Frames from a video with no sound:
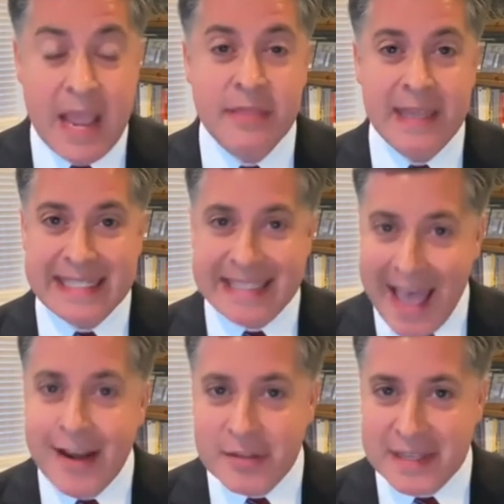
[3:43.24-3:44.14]
They sat
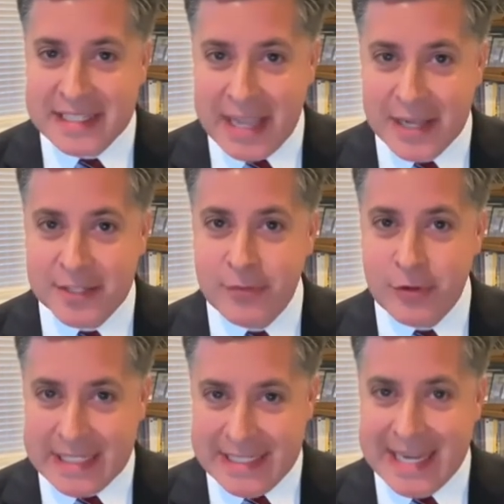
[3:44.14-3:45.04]
on this case for
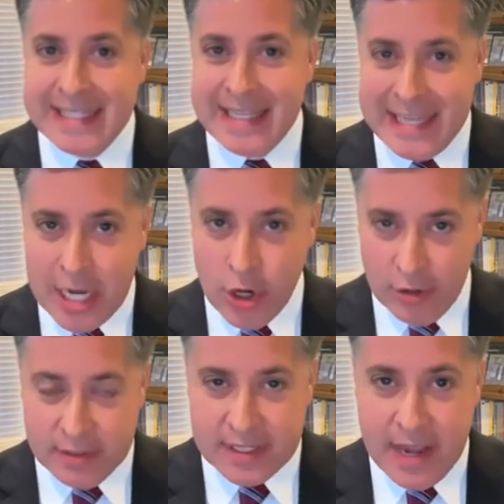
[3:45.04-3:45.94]
6
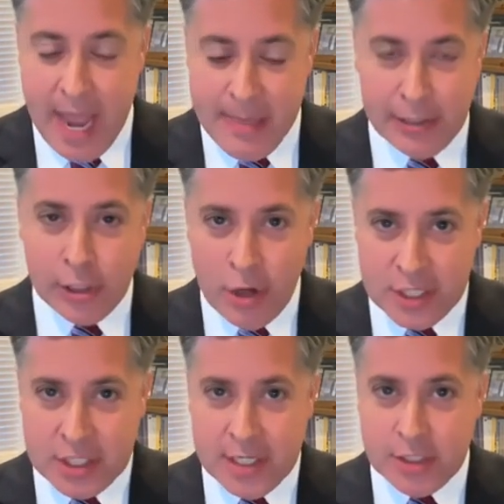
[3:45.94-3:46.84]
years and then
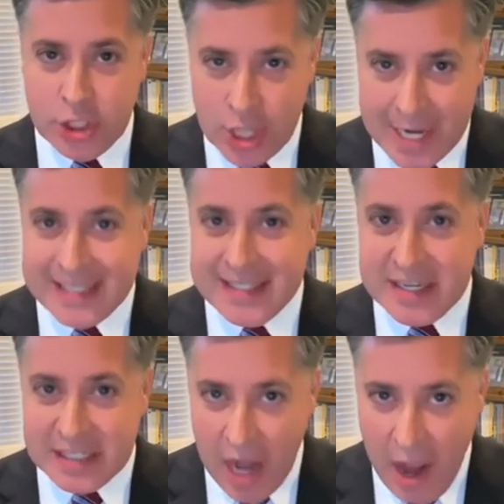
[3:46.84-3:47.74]
launched it just in
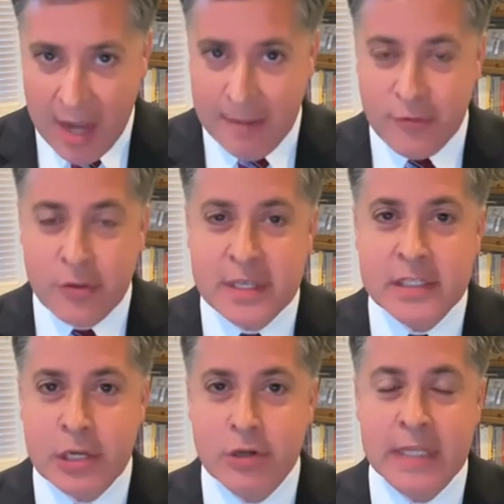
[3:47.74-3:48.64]
time for this
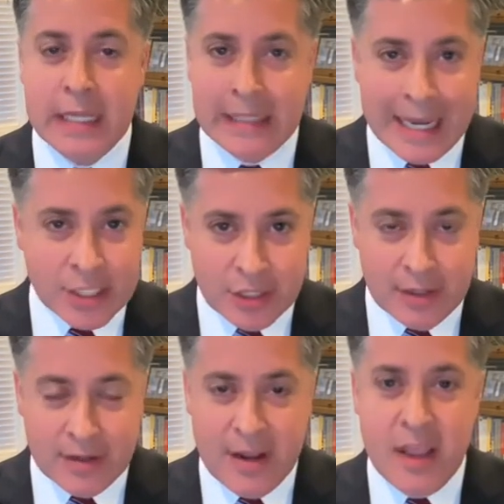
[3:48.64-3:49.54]
year's
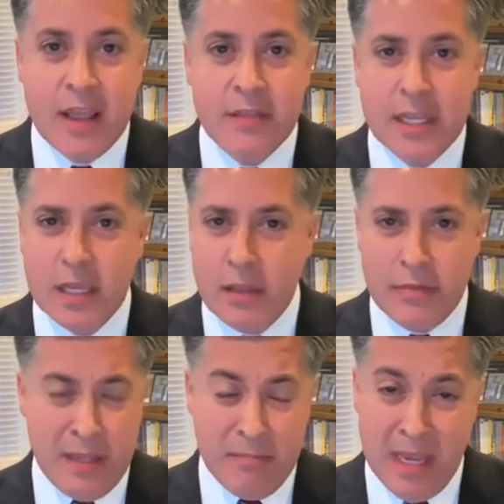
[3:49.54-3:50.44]
election. The
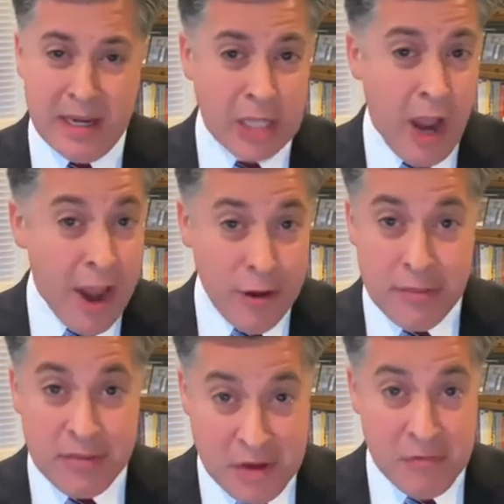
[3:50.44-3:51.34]
entire
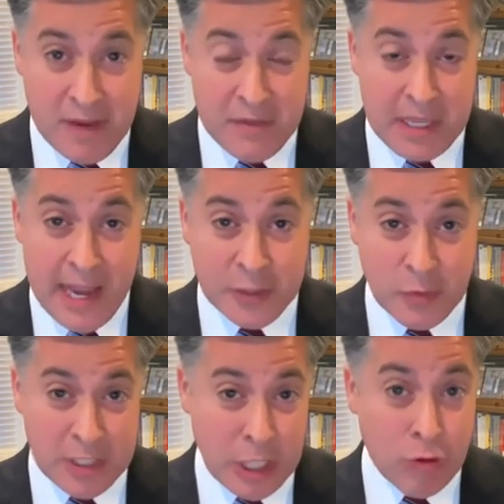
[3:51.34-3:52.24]
theory of the case was
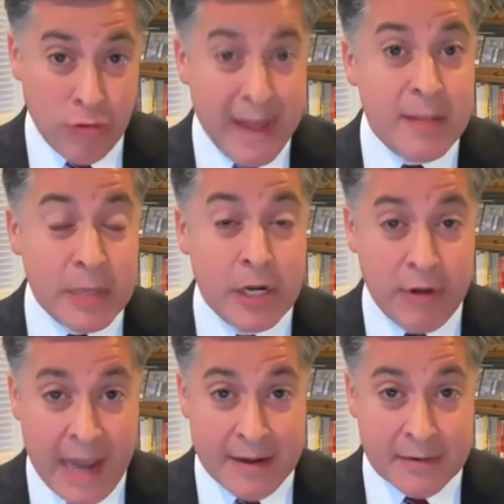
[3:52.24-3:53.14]
incredibly
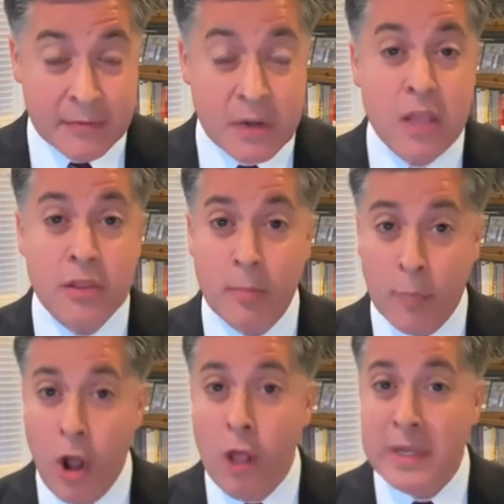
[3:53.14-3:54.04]
creative. The
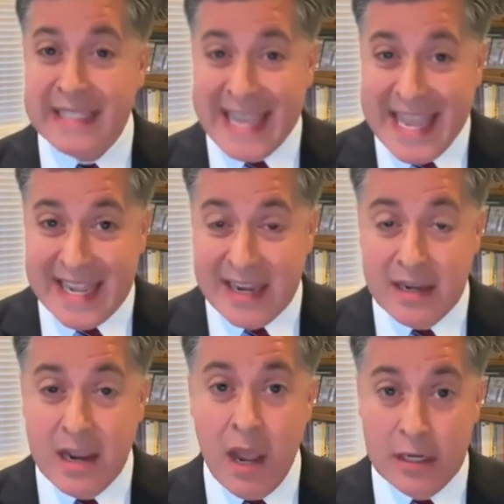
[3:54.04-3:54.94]
ball was hidden
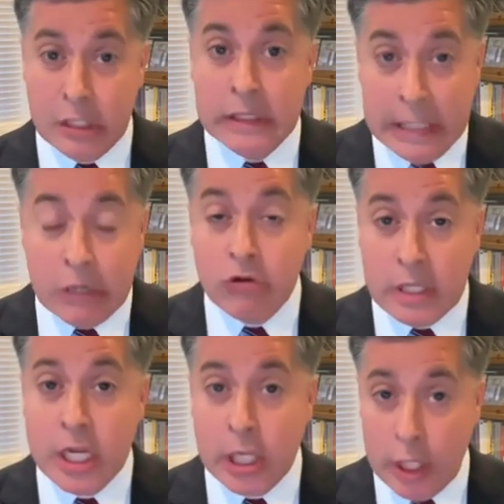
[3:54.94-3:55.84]
until literally
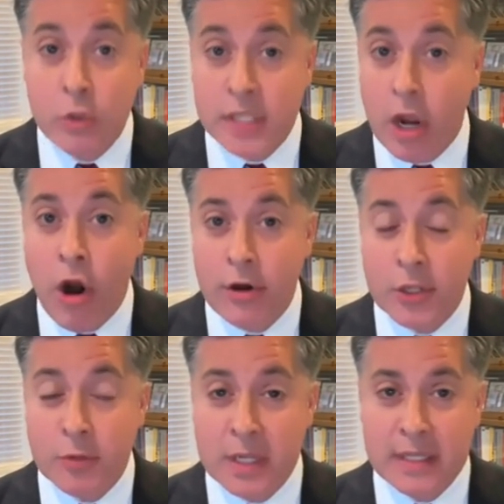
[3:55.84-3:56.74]
closing
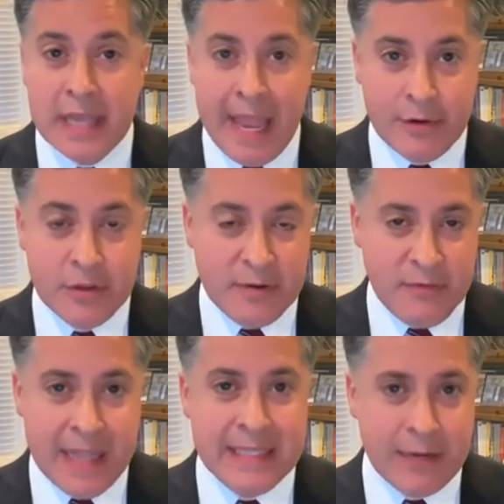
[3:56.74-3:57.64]
arguments after the
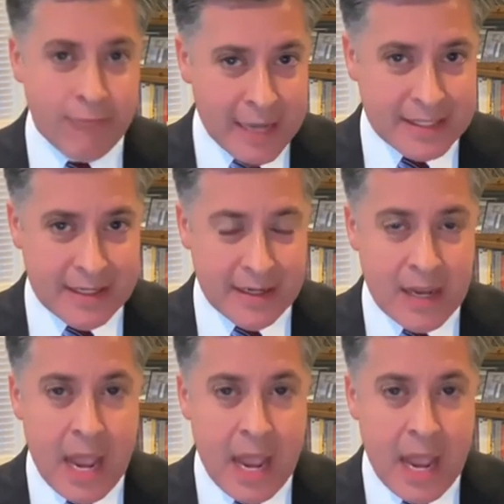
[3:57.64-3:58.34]
defense had rested.